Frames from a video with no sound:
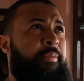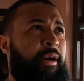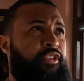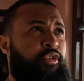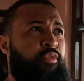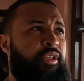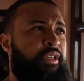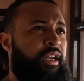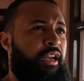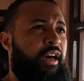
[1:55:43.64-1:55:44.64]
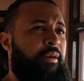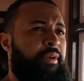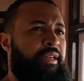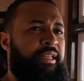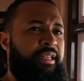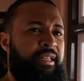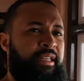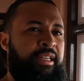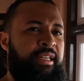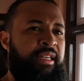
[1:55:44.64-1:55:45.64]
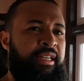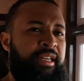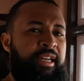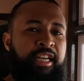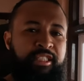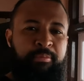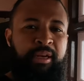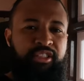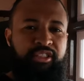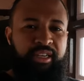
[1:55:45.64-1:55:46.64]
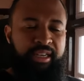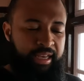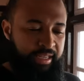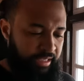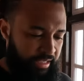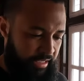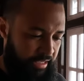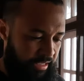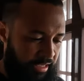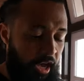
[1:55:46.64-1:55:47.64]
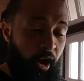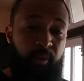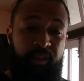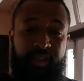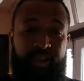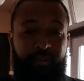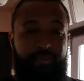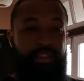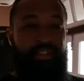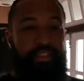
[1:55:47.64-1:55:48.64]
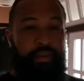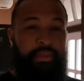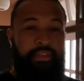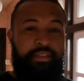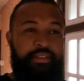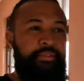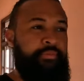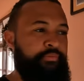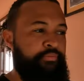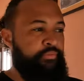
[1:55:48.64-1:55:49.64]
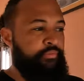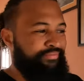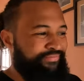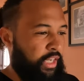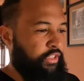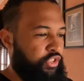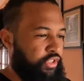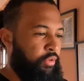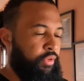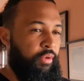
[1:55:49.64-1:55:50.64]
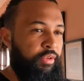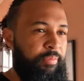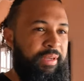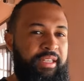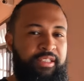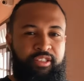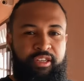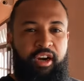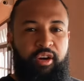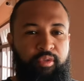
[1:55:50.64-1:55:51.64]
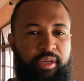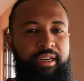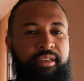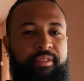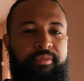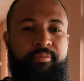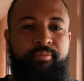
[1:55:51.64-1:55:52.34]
But I do wanna climb as much as I can. I wanna get up to the summit. I just don't know if my knee's gonna hold out.